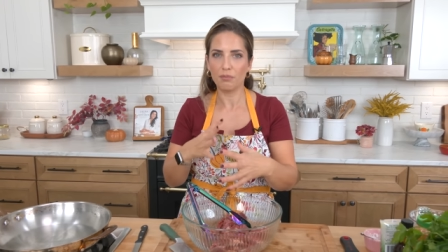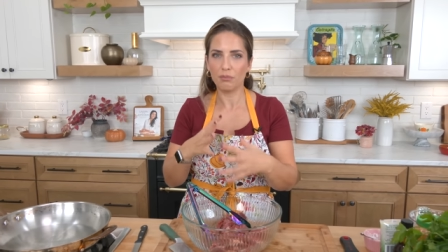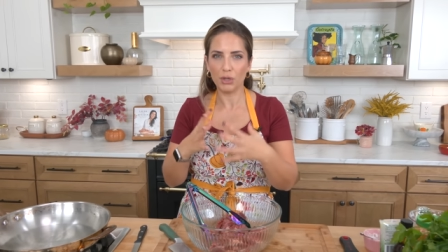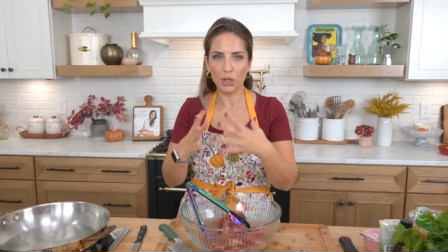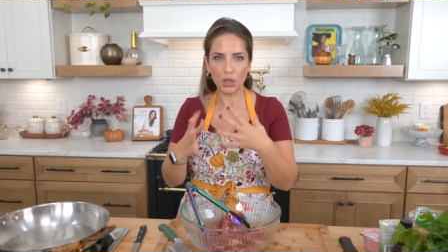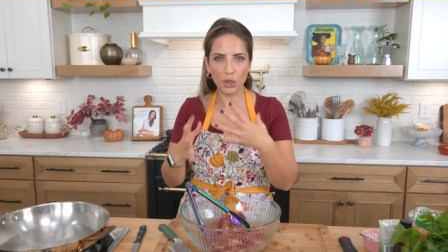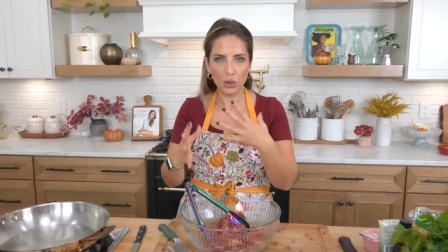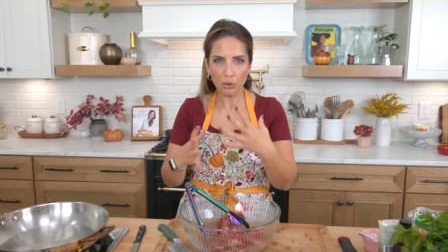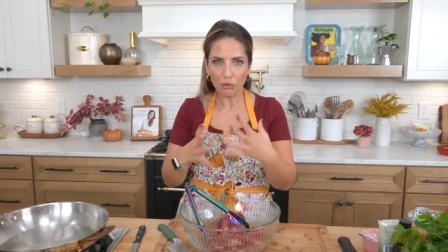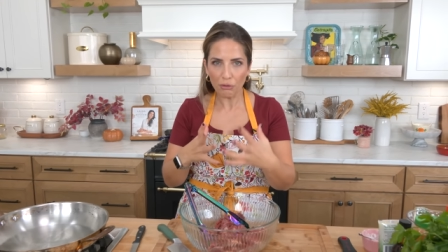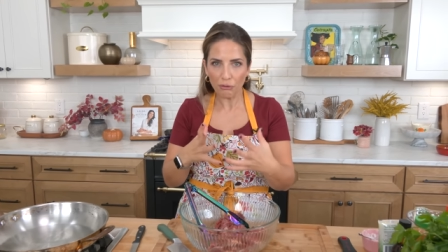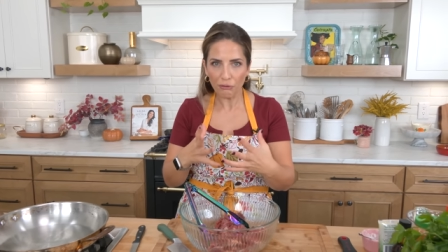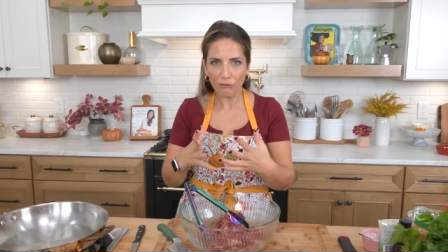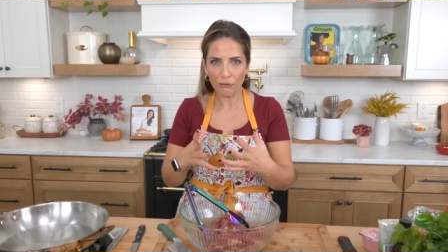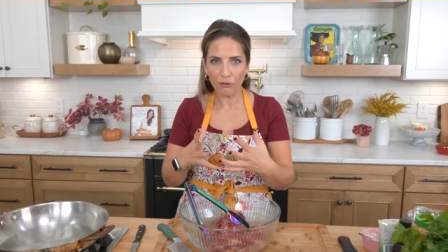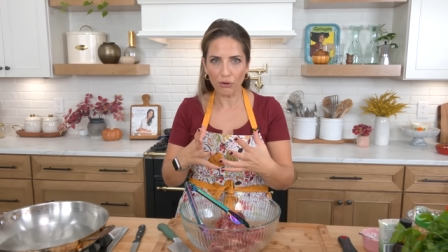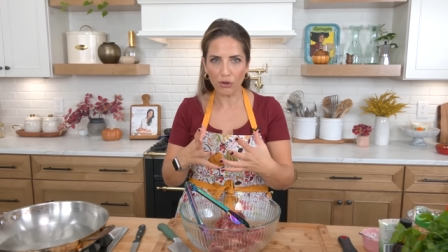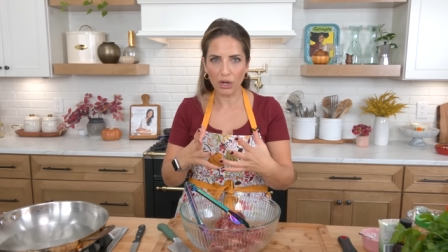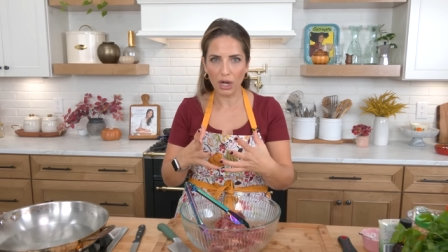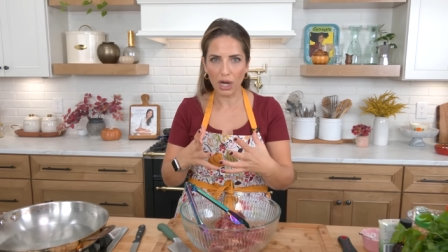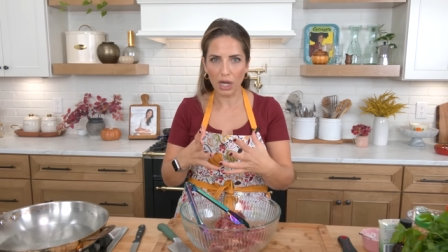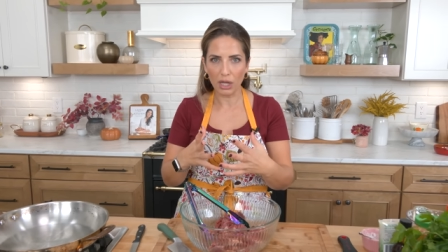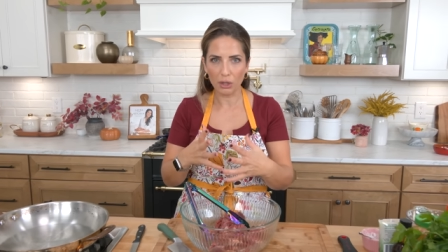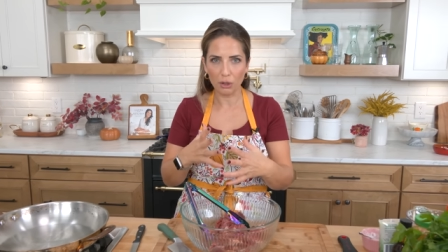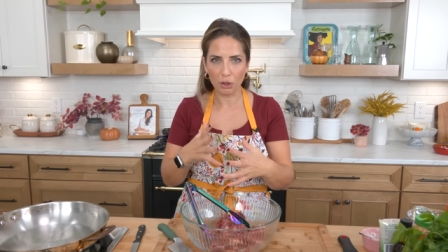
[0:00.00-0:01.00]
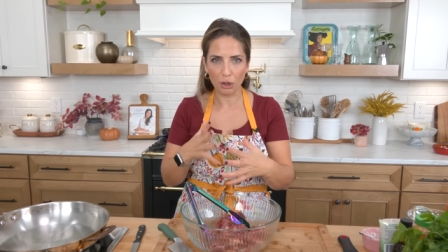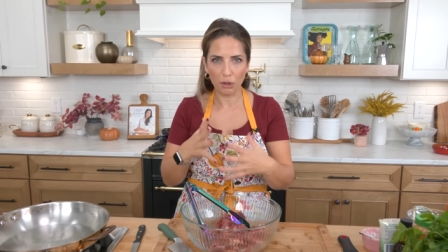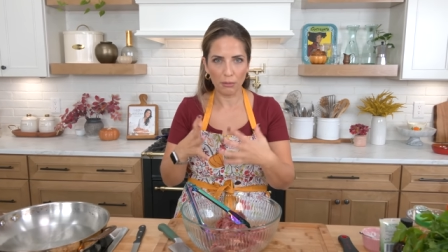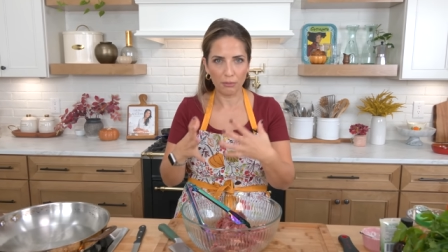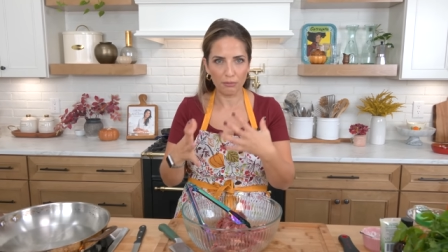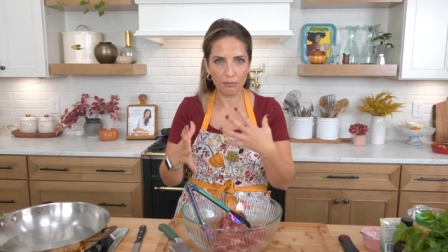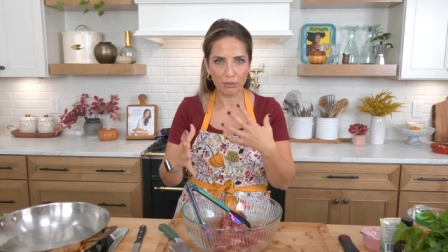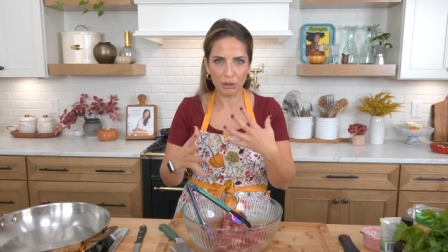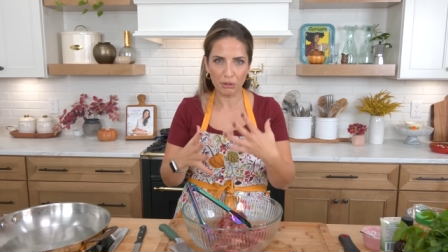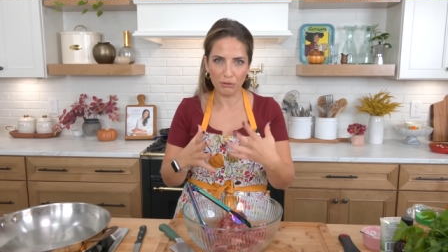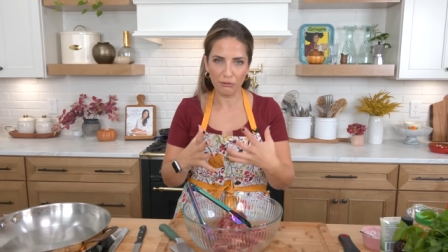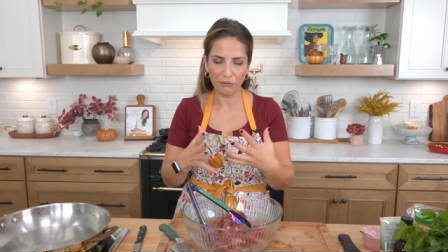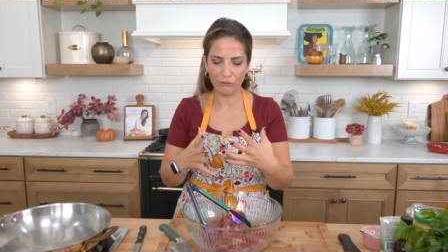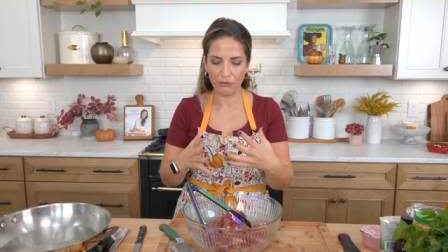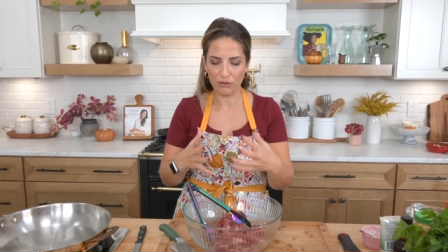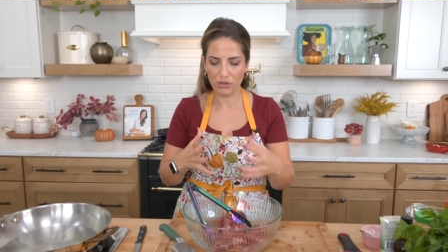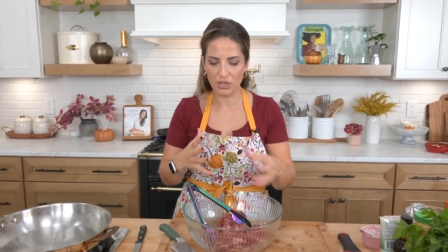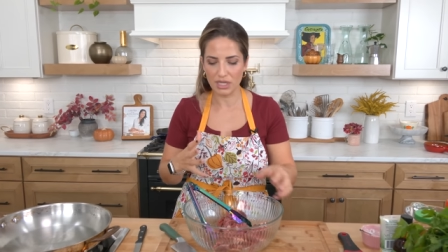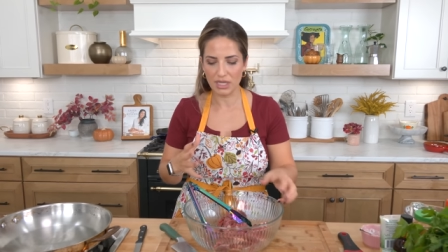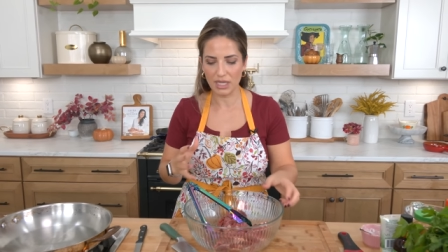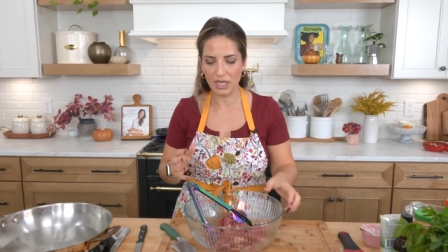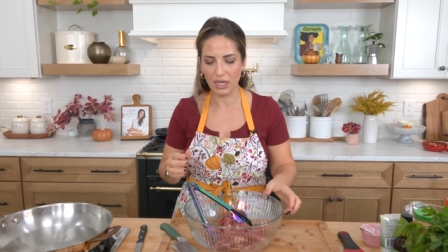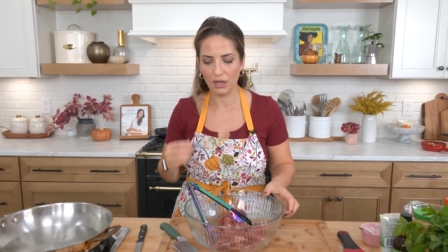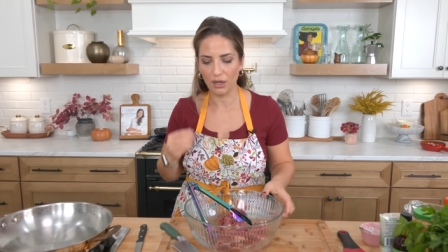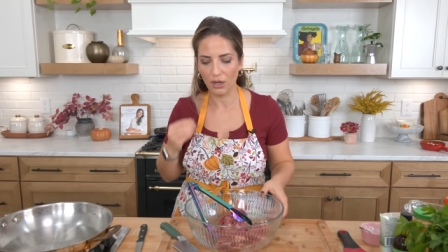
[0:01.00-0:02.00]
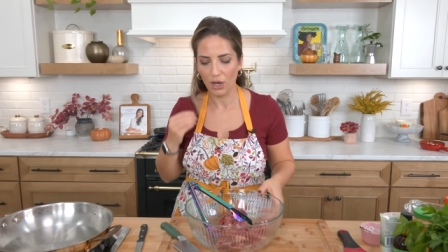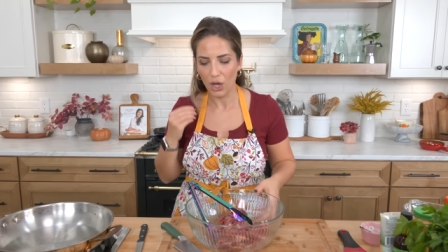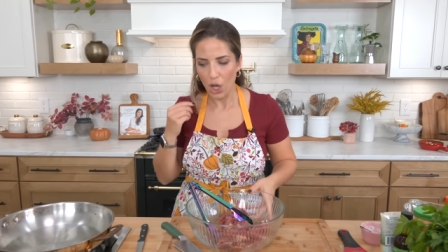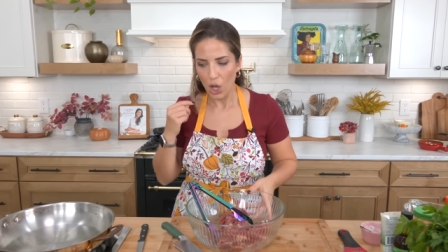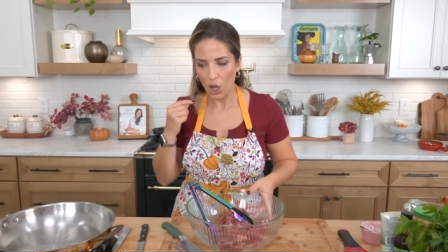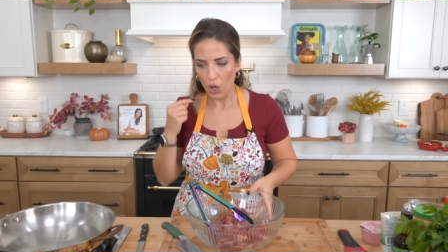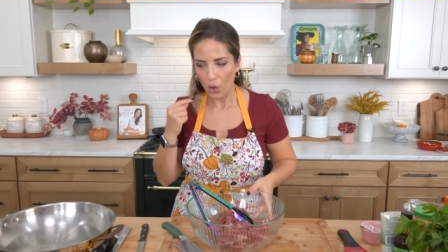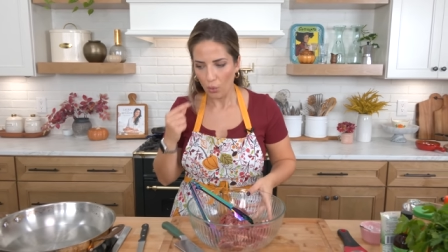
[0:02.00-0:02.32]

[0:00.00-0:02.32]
beautiful color, a beautiful sear.